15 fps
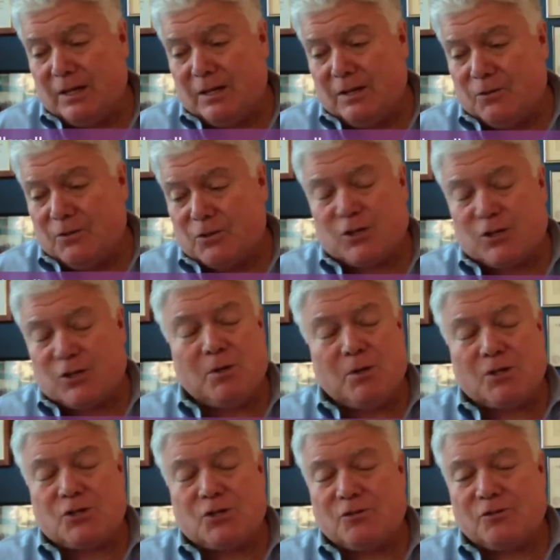for so
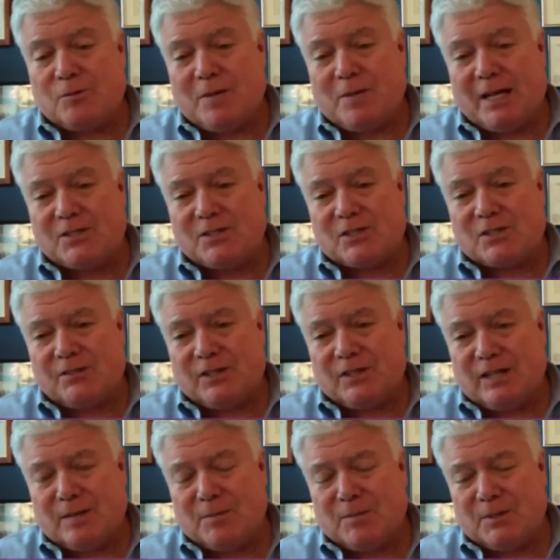much of the bad stuff
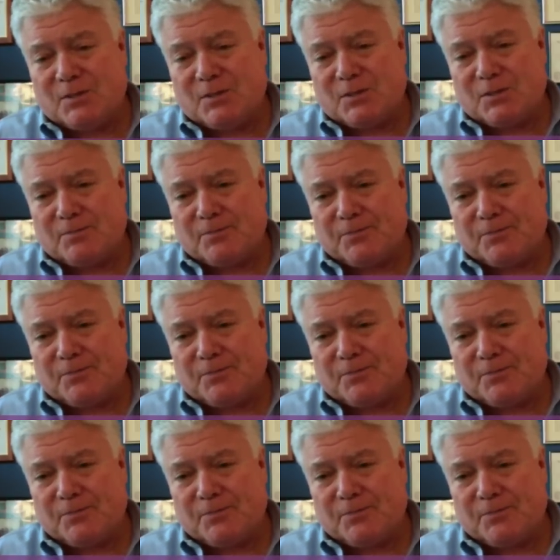that happens.